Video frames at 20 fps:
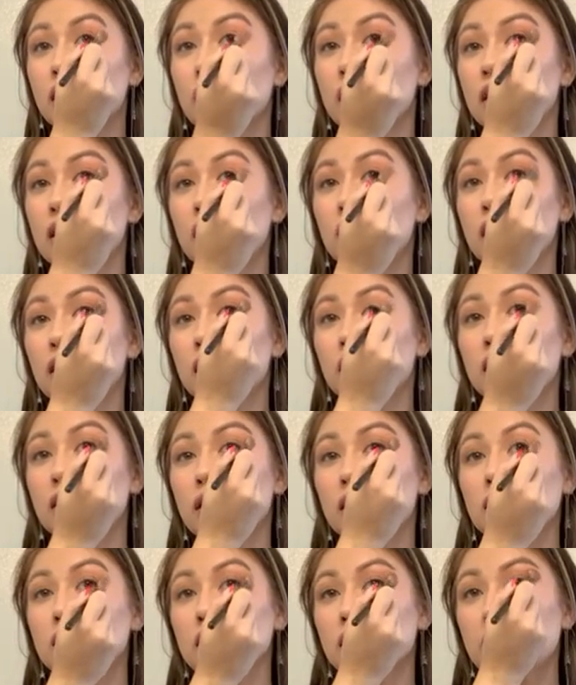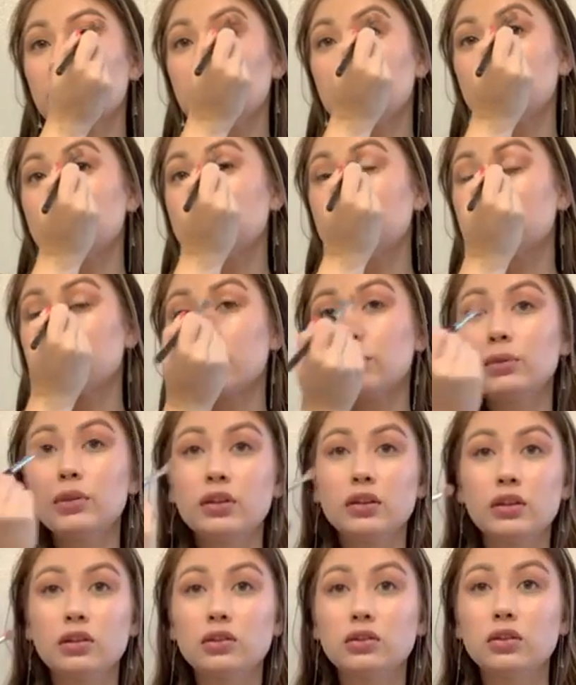last night I skipped it and the
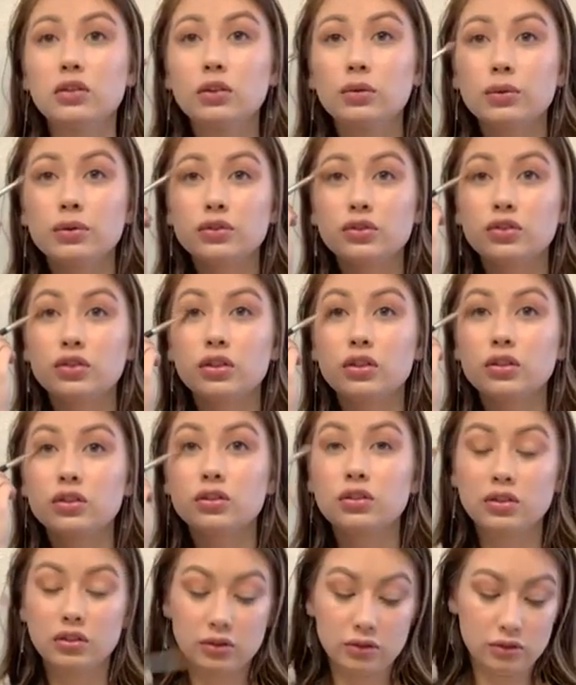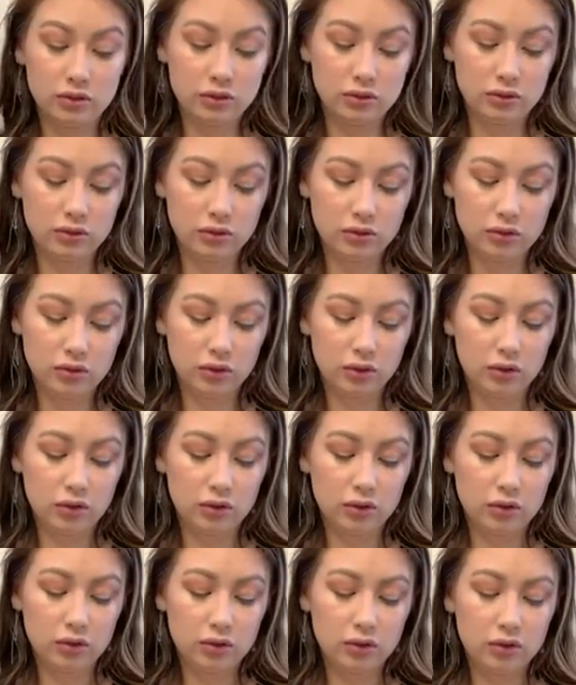look was just
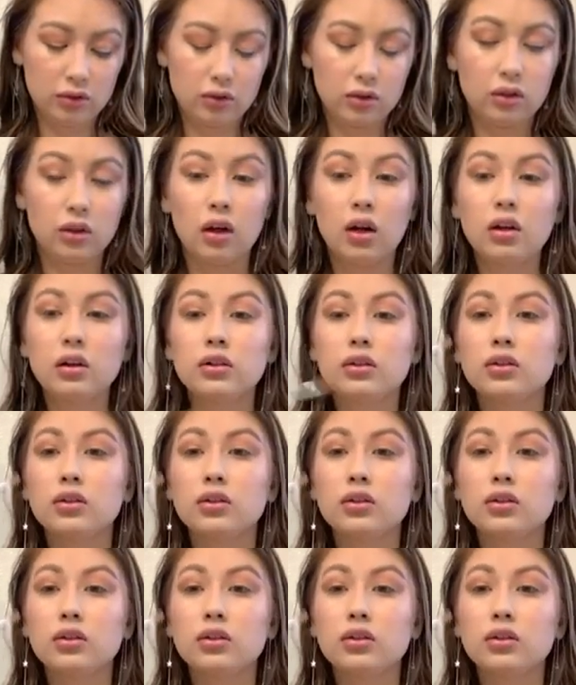not good.